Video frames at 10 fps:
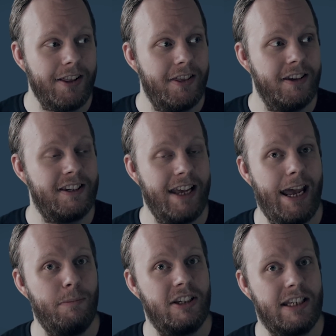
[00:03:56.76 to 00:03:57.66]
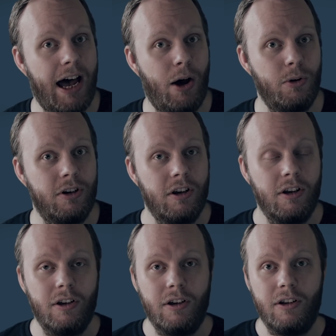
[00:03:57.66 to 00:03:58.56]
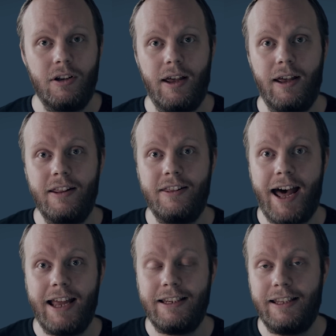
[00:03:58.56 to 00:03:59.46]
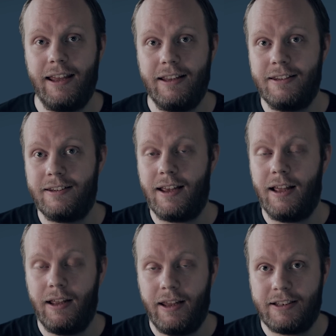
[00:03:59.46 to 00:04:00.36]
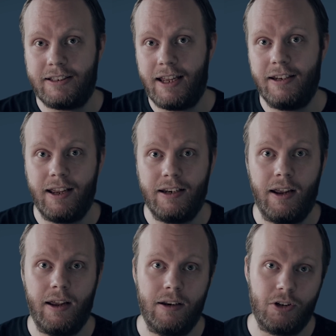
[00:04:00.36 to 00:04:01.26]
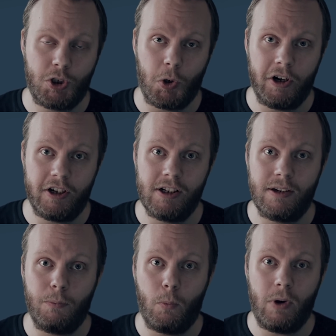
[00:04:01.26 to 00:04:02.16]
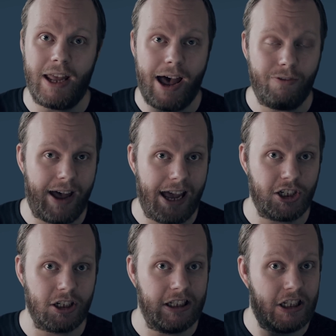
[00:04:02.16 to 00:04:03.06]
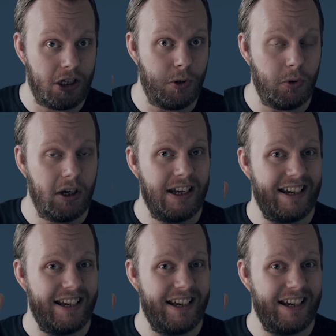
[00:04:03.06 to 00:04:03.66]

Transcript: the same sound that is extended and shortened. We have actually 2